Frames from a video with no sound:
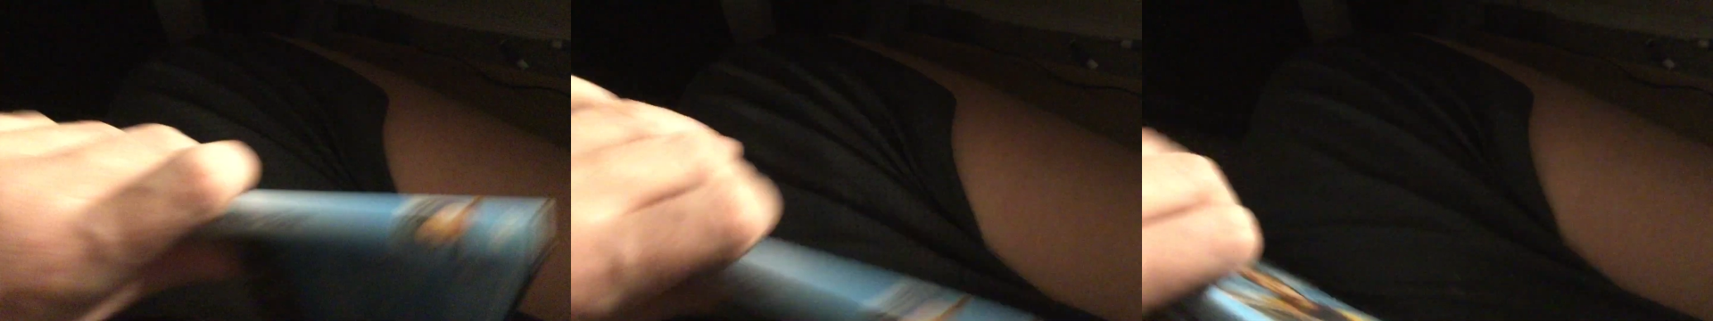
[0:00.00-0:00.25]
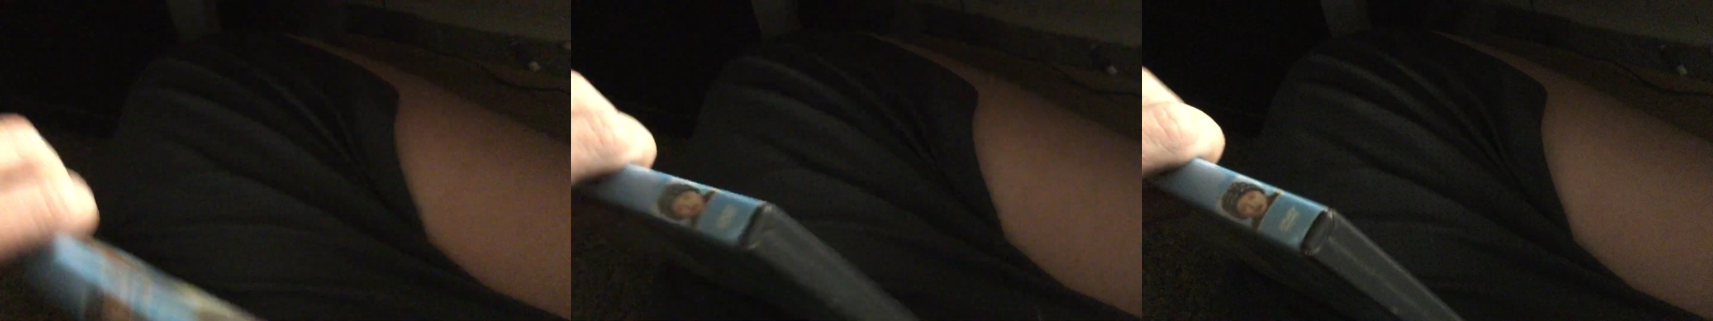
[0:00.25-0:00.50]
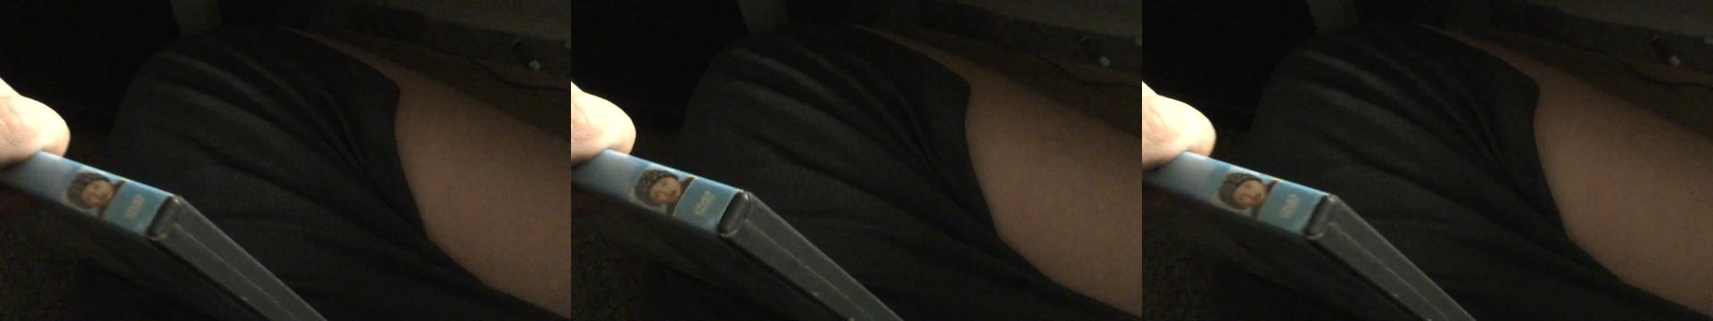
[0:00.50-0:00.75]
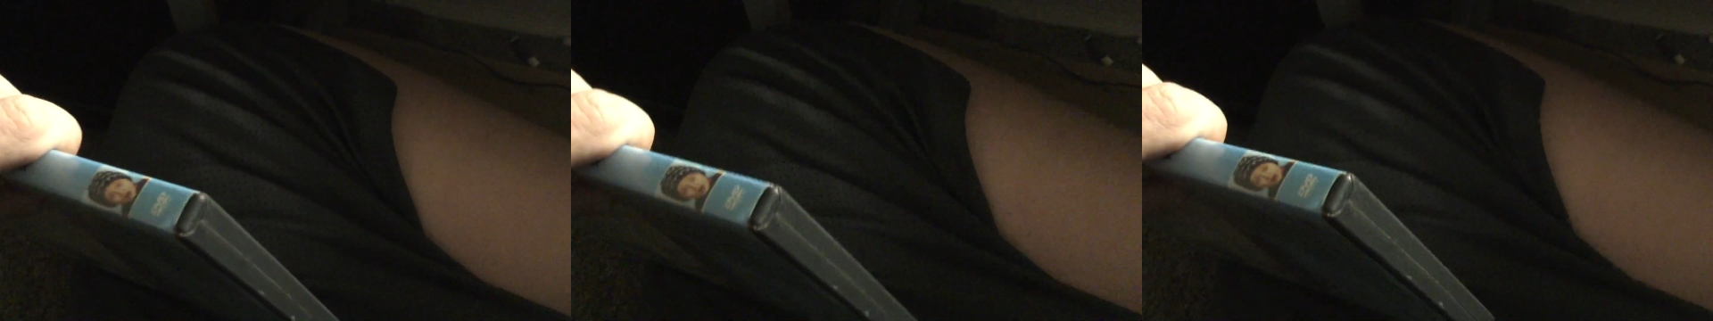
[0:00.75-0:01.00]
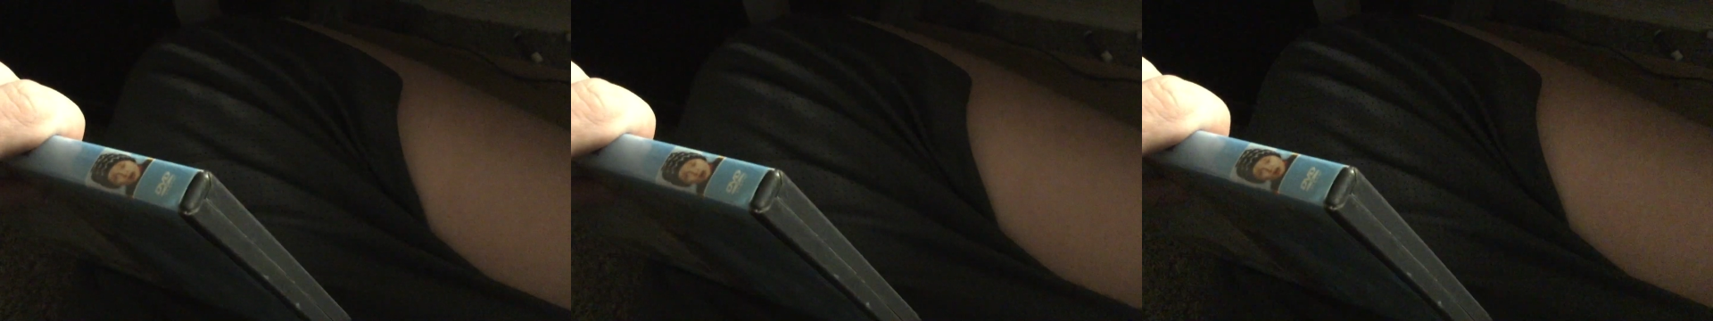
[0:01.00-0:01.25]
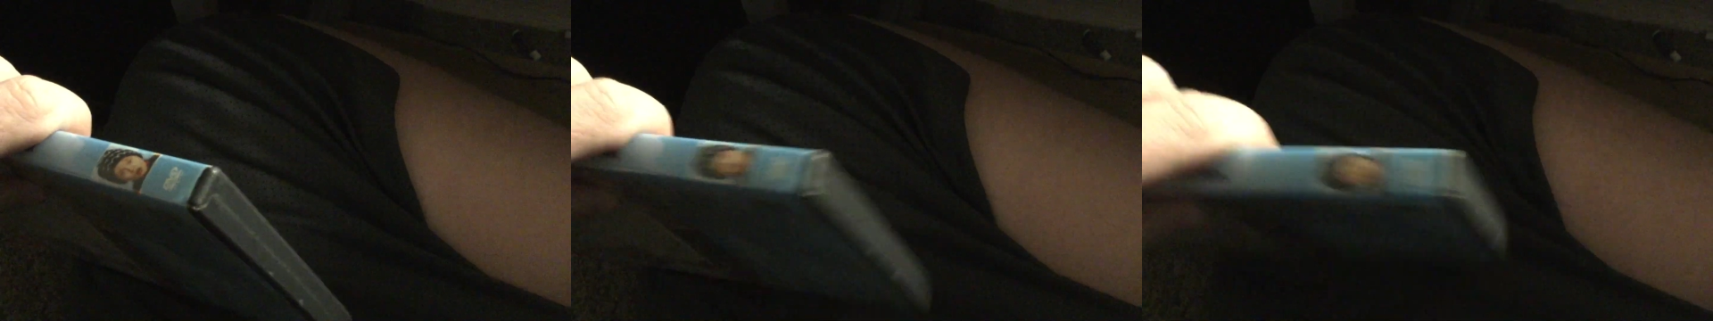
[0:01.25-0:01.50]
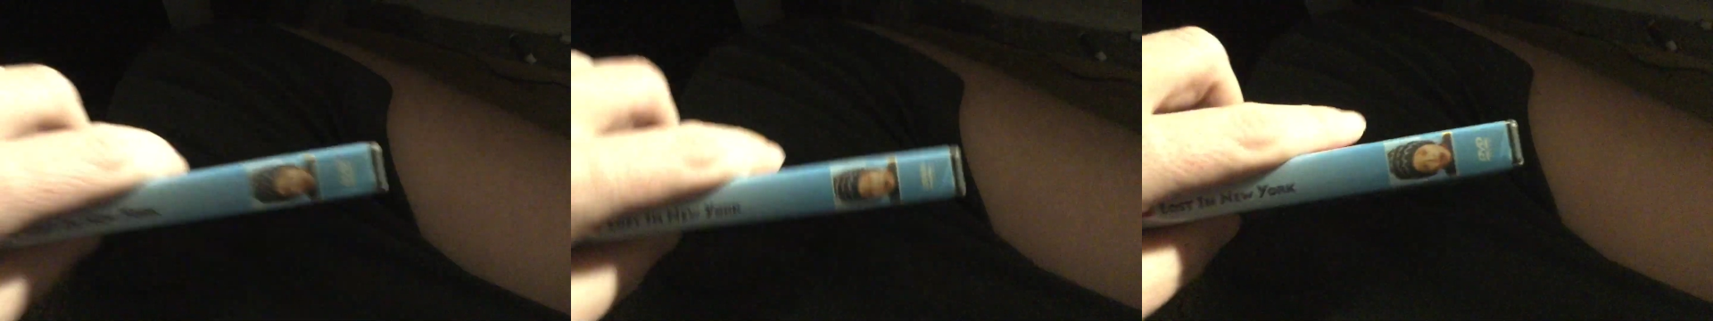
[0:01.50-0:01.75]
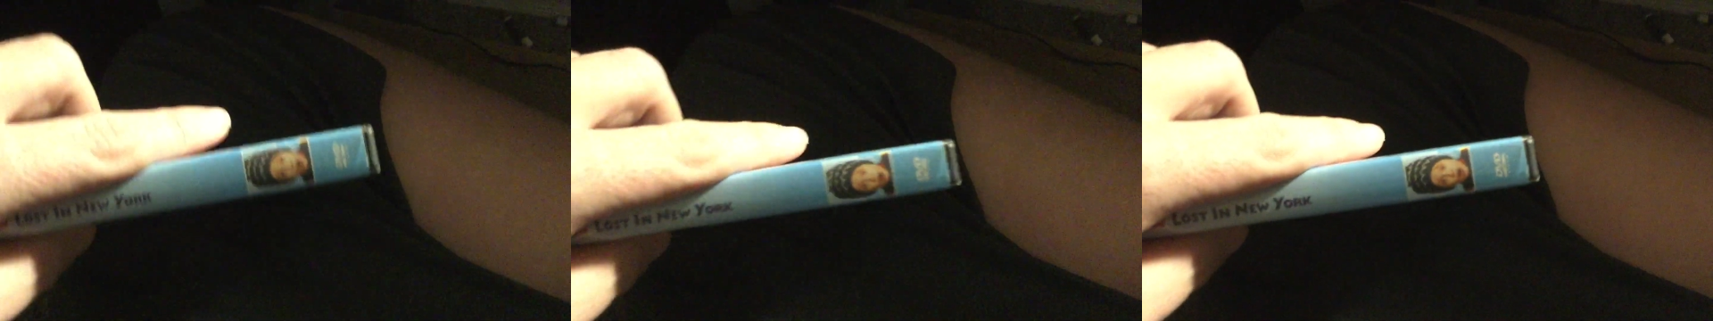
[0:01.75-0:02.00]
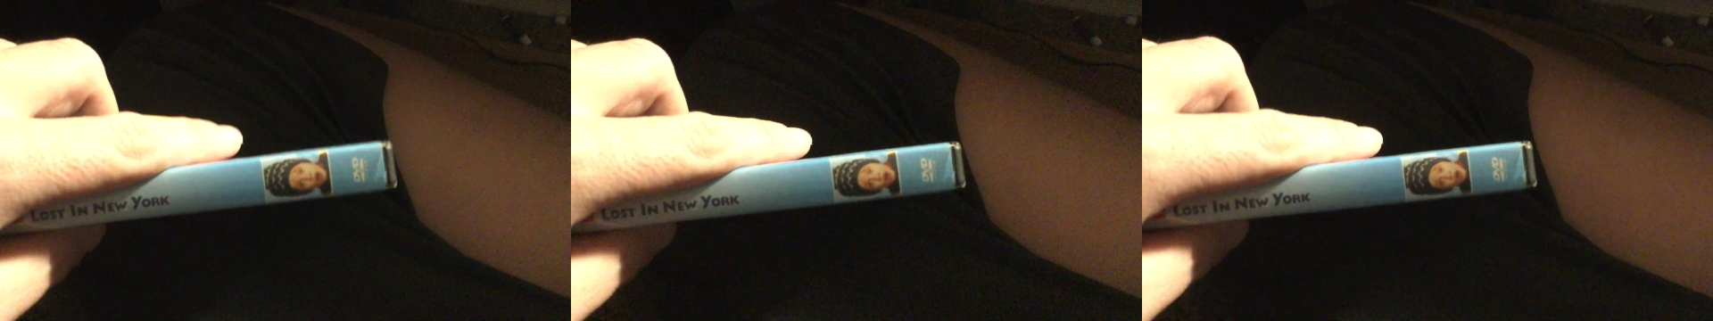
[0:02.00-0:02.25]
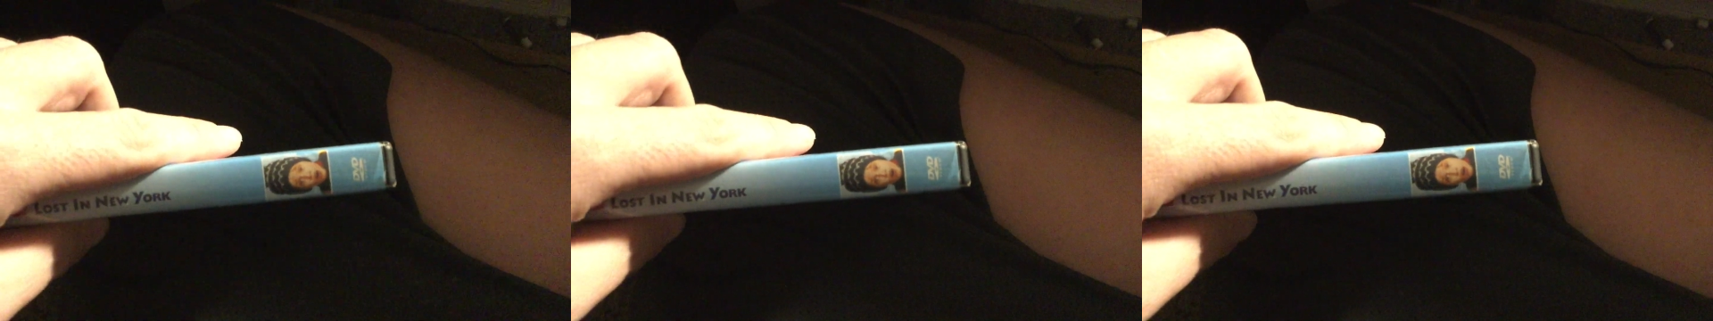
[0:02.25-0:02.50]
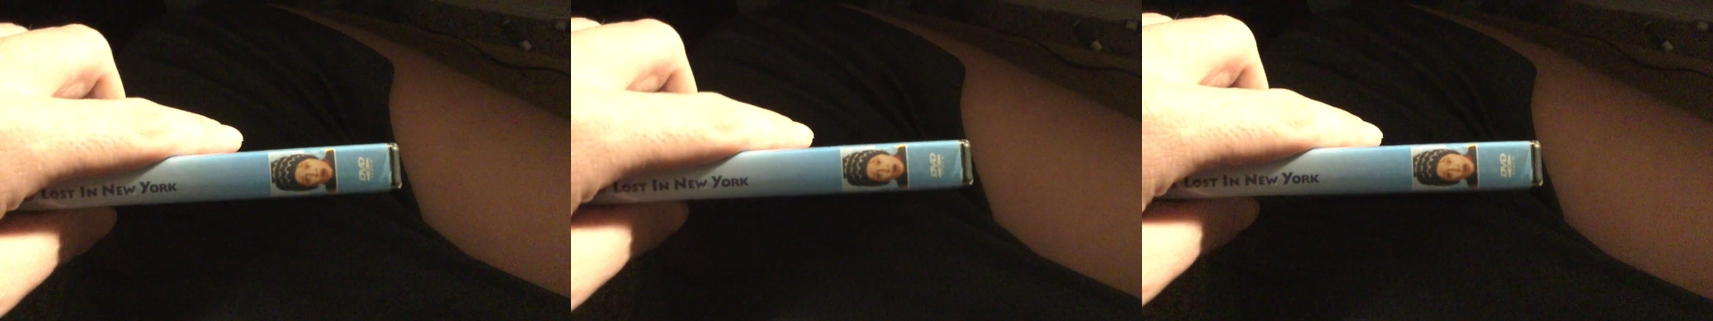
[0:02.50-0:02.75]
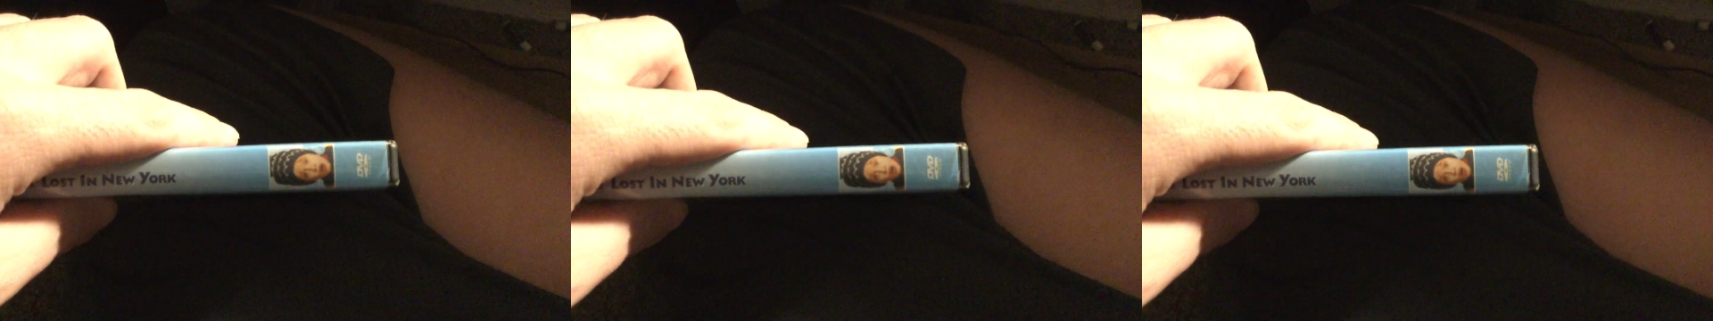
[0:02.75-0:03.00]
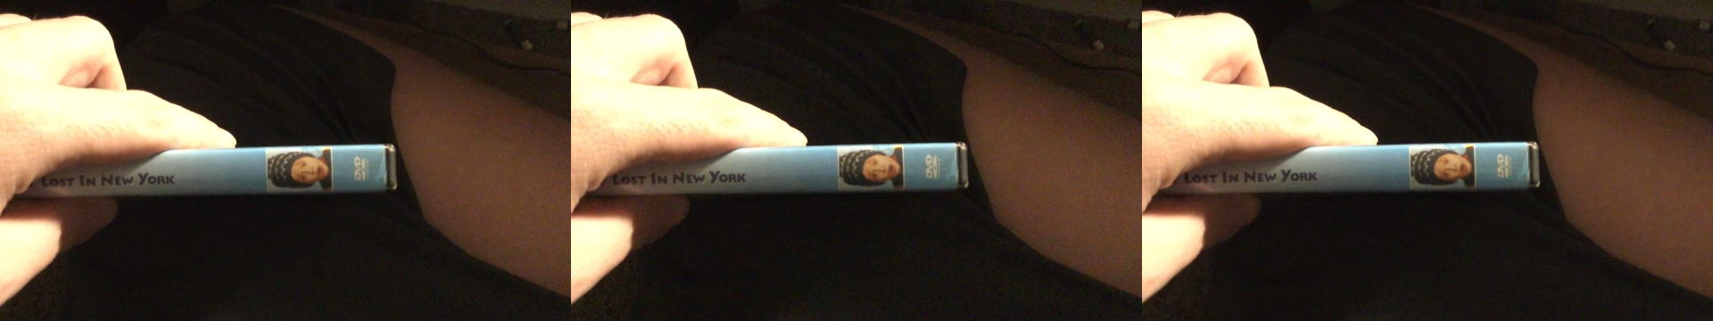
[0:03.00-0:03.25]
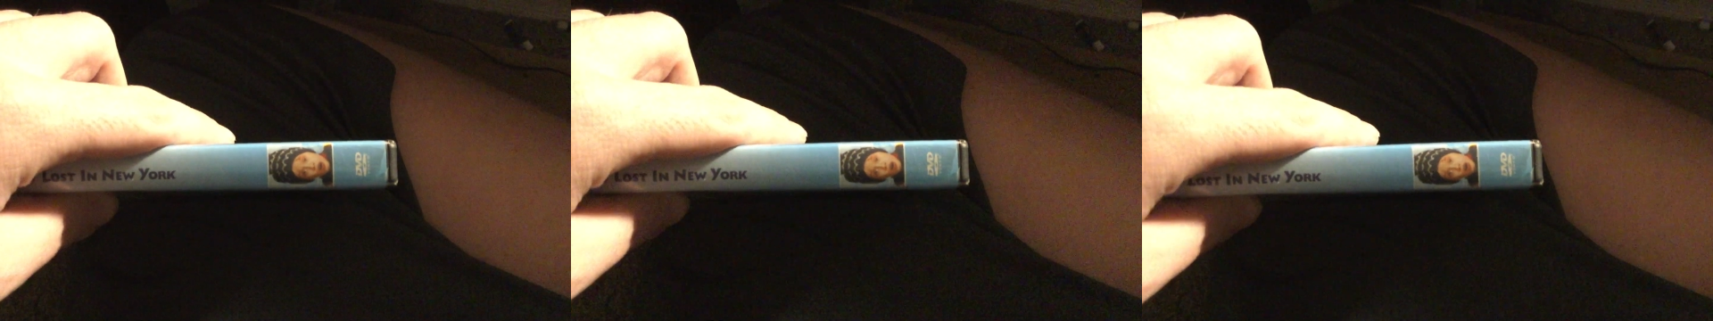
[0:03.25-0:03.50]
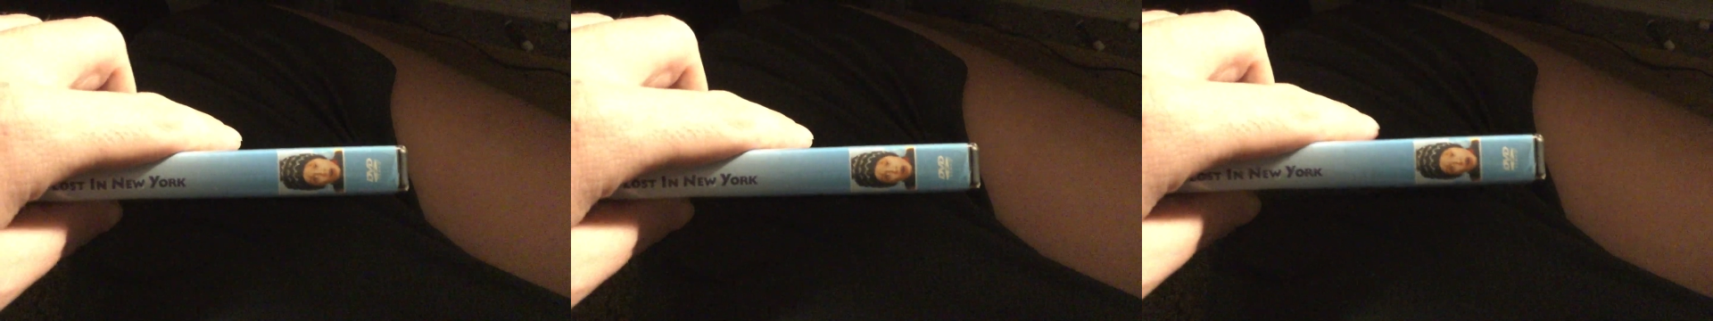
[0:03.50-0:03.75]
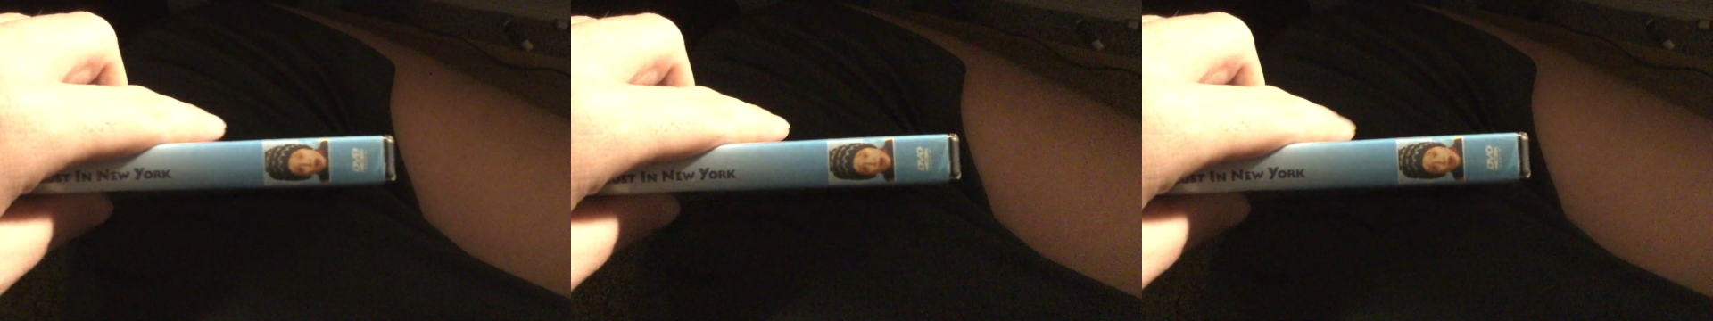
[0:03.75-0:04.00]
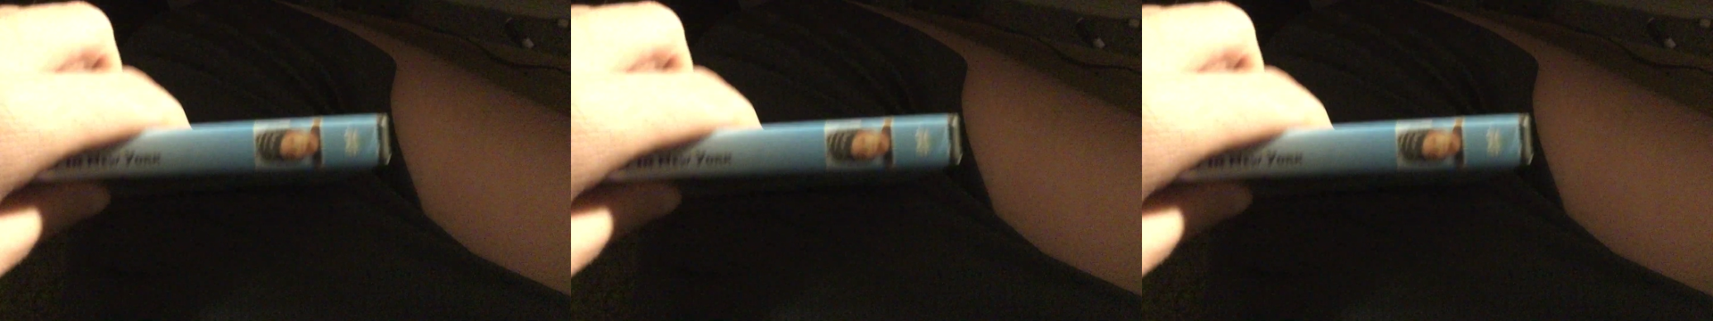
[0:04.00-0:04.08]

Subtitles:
[unreadable: no face in view]